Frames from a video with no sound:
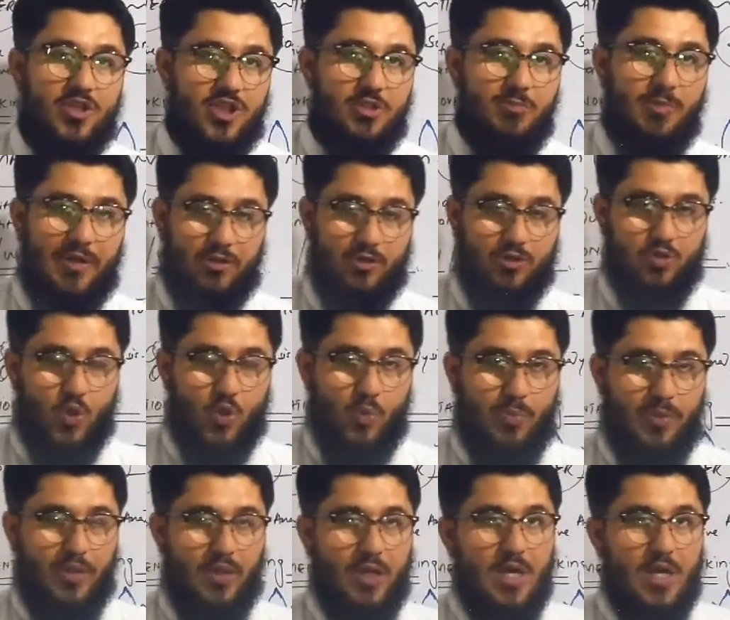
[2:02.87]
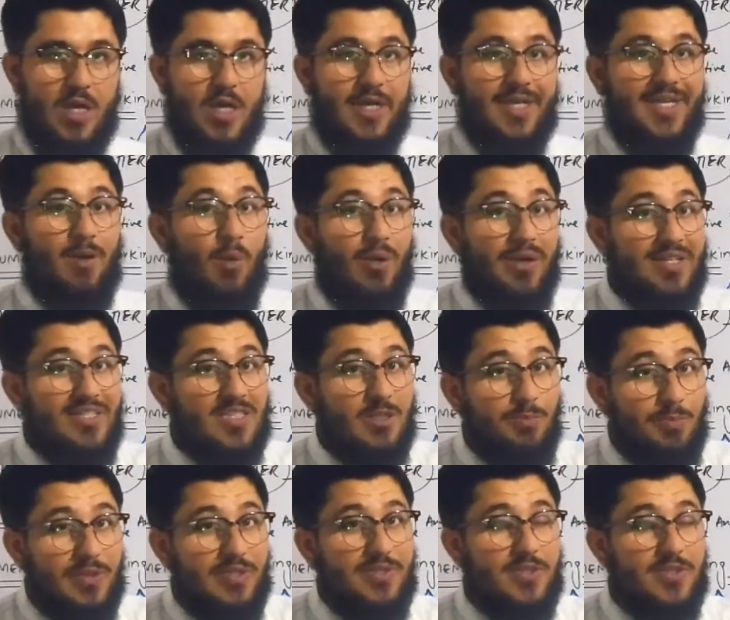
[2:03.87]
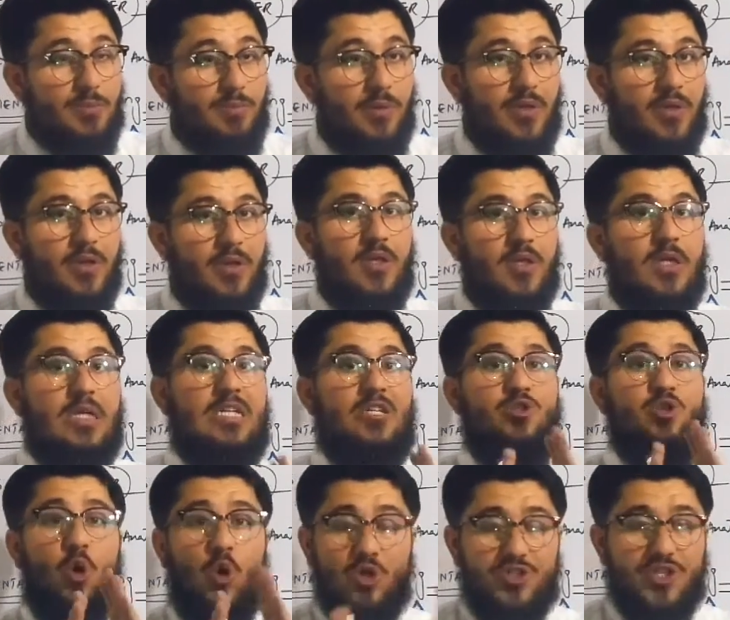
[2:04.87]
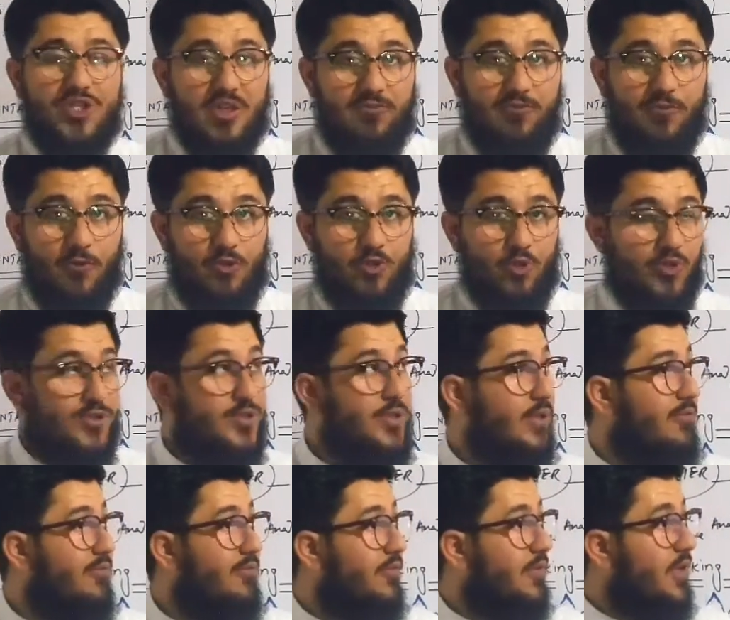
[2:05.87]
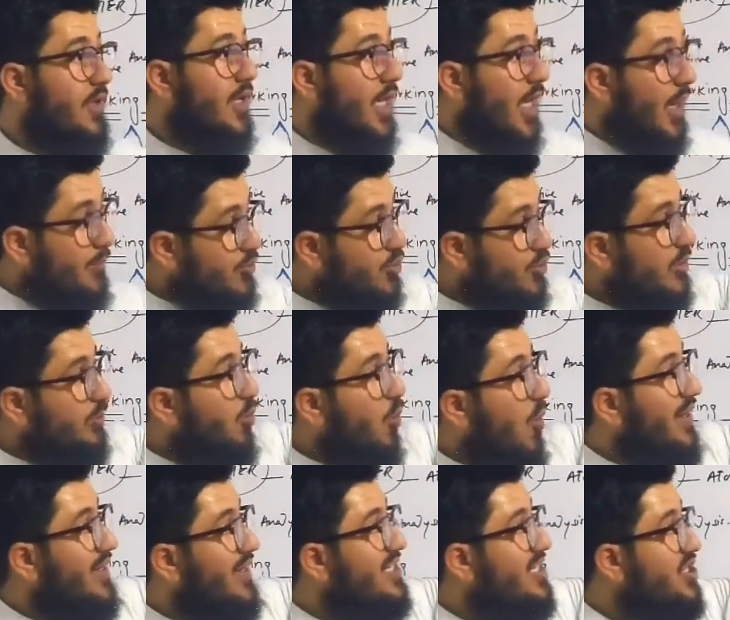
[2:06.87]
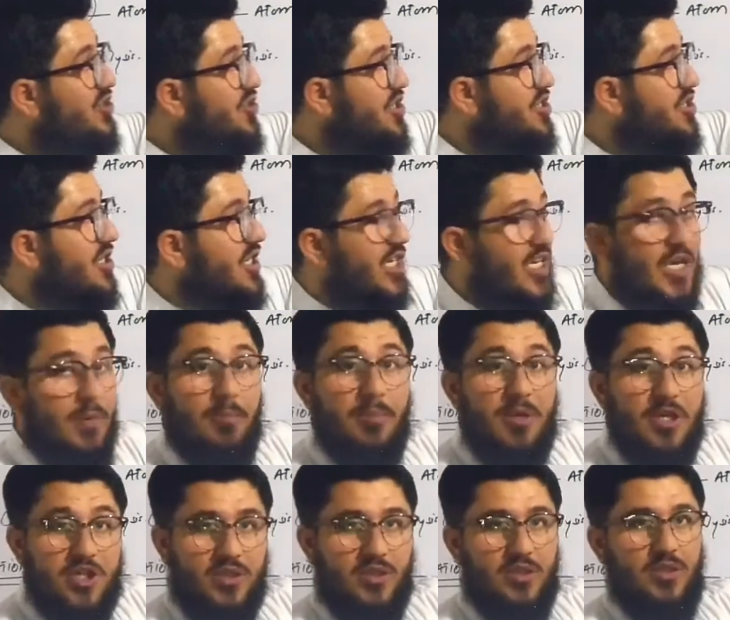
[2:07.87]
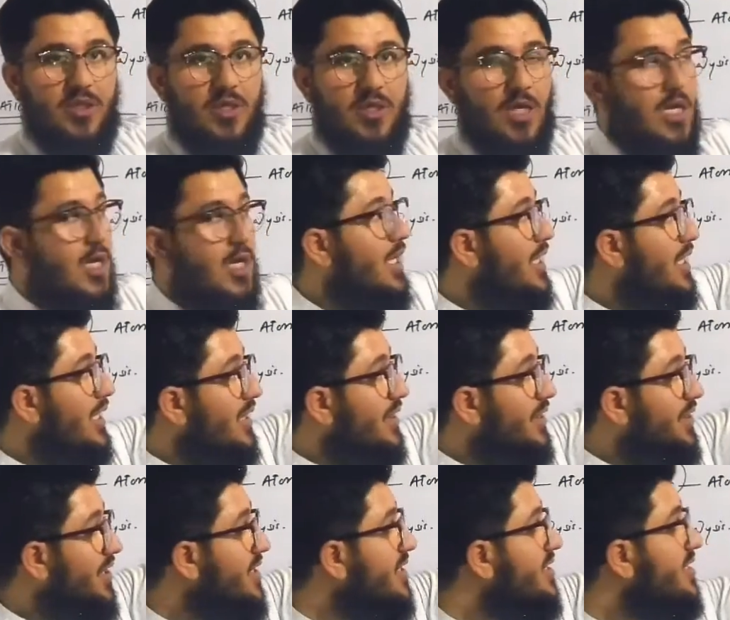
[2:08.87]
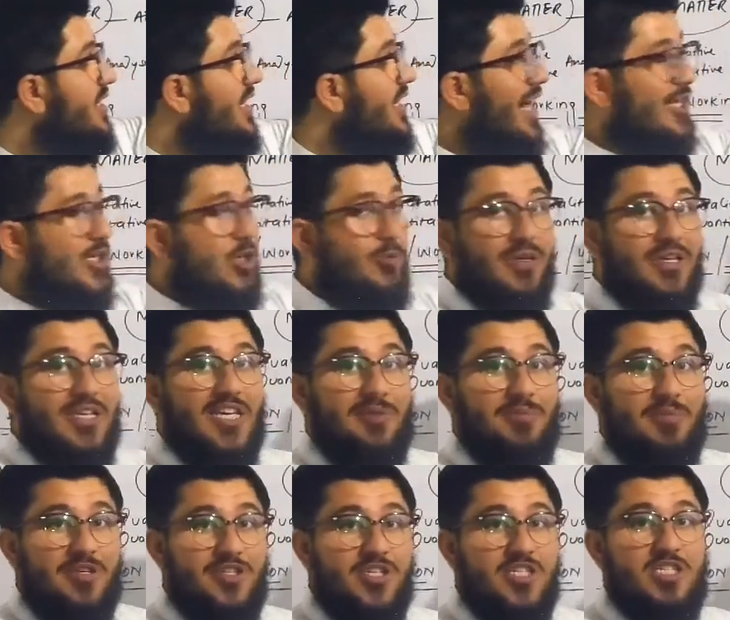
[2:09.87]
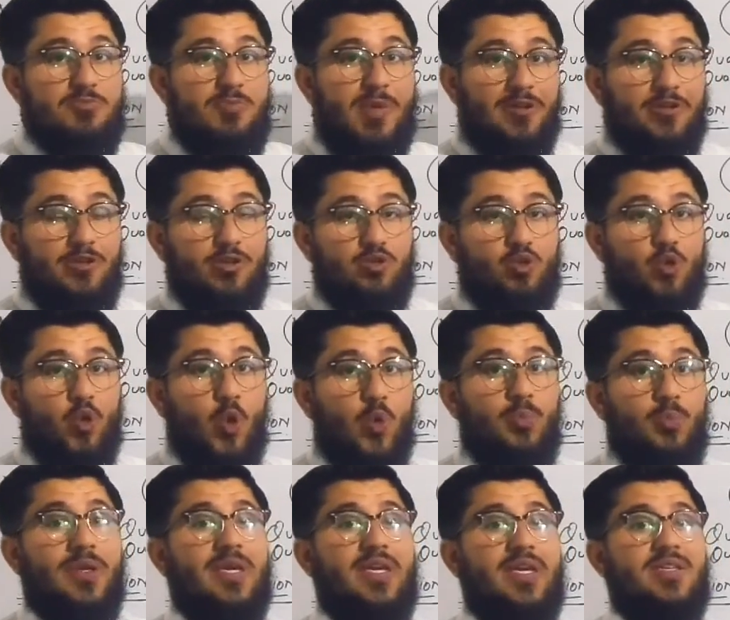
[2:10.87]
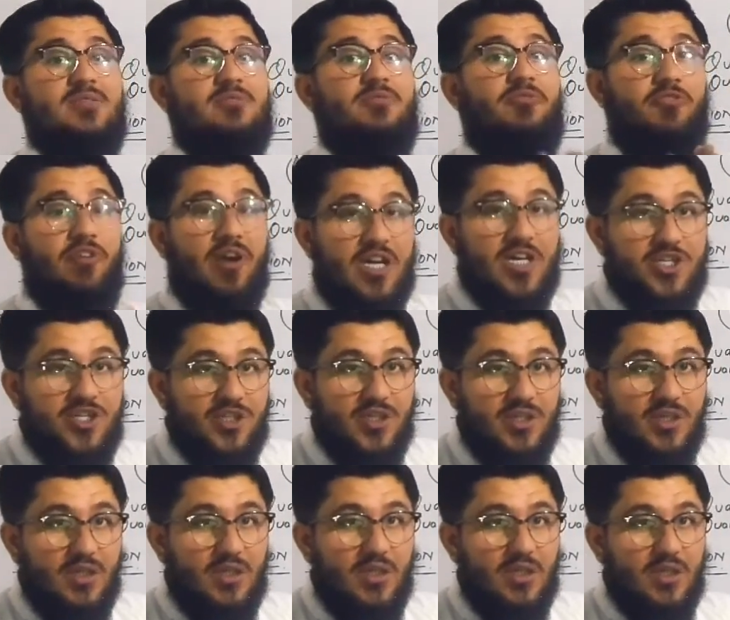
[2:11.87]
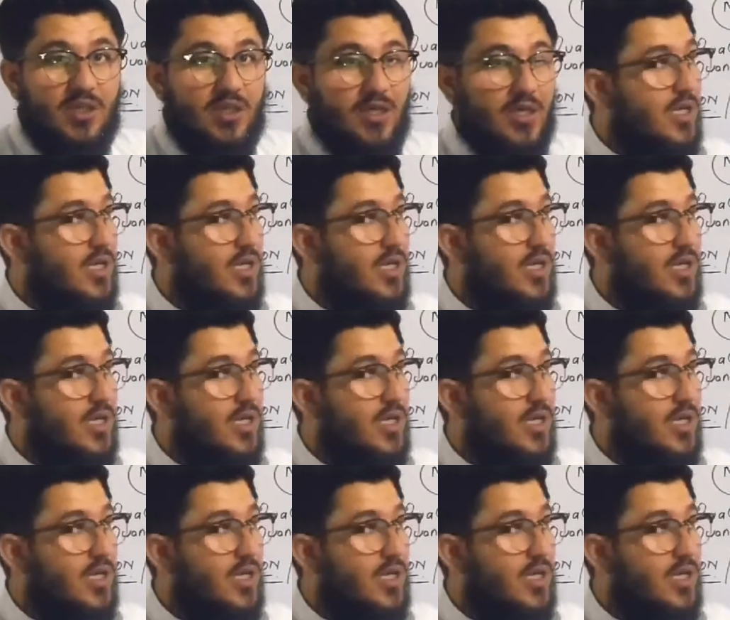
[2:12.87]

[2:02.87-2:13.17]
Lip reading: emission spectroscopy. Now what is the principle? Don't confuse yourself. Come to the point straight, emission. This atomic emission spectroscopy is functional